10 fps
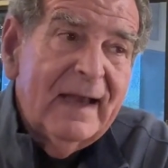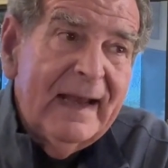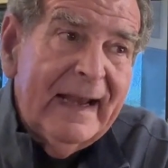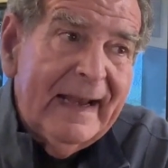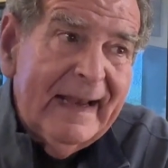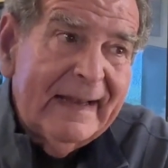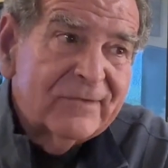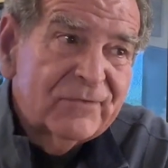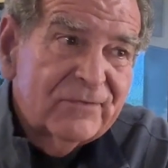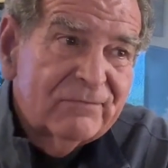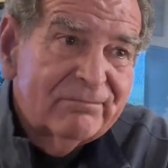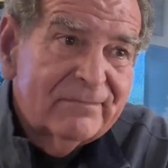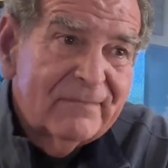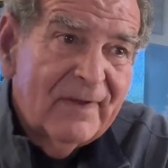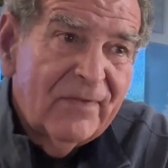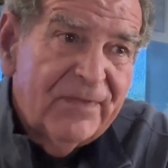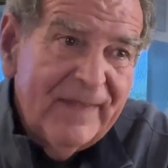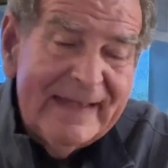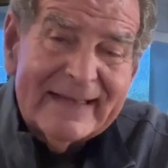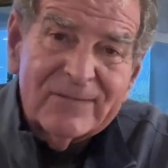And
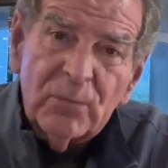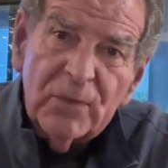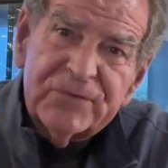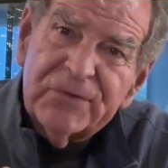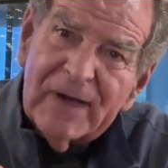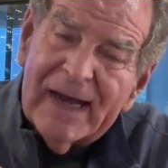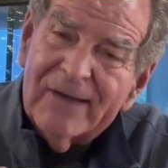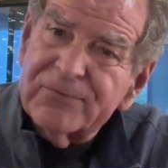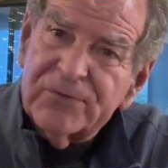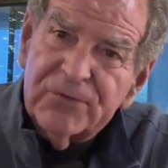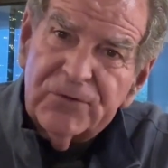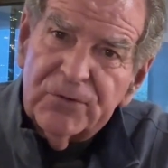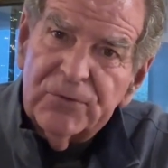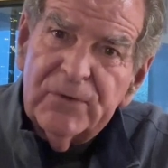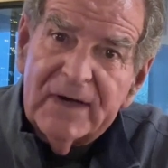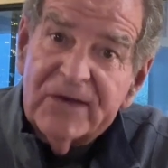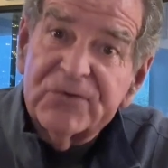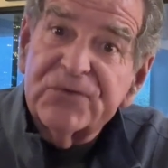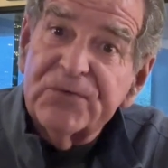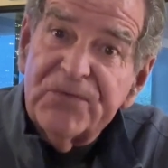then what you have to do
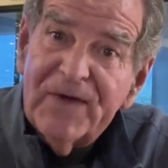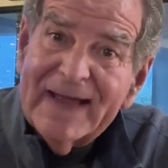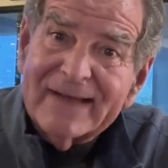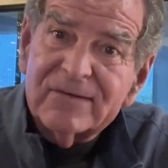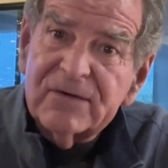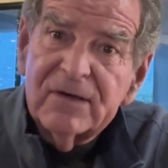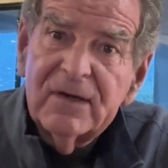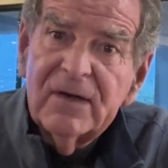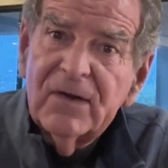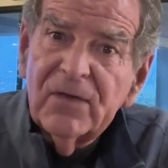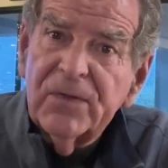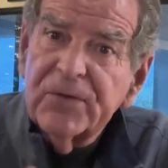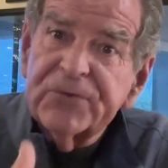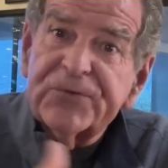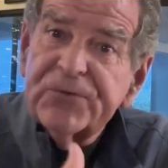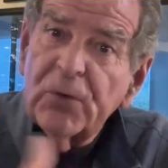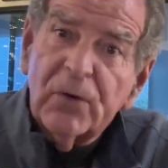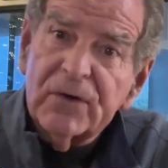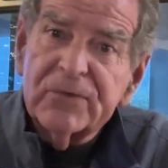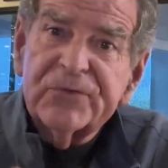is vet the
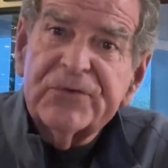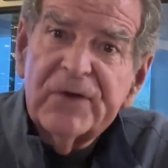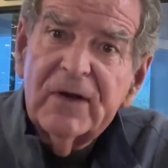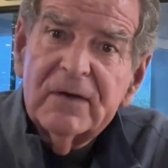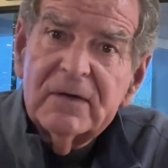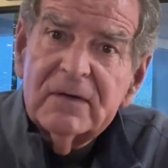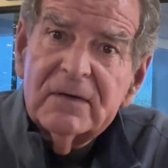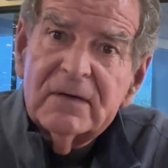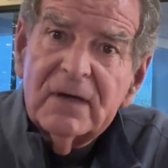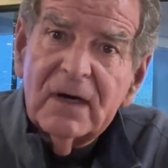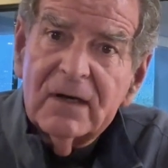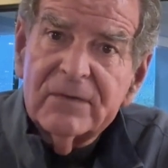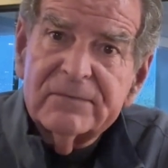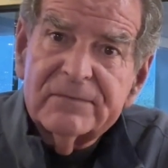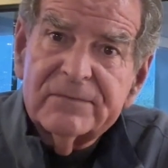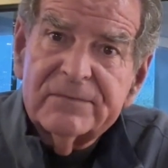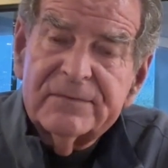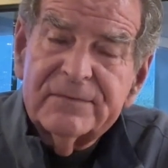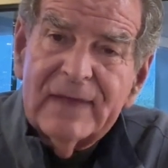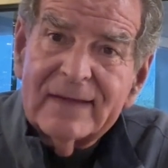source
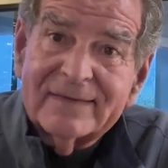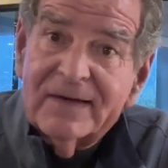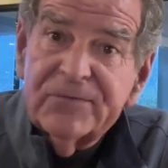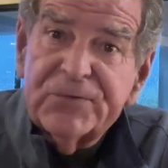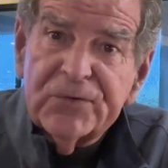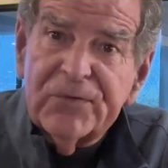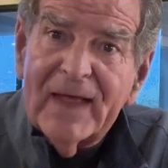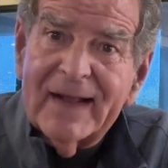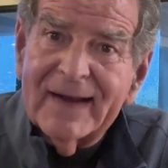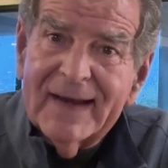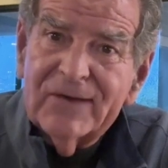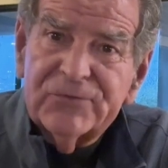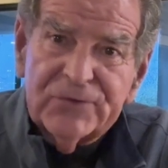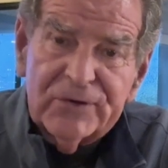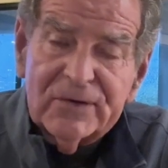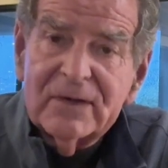that gives you that answer.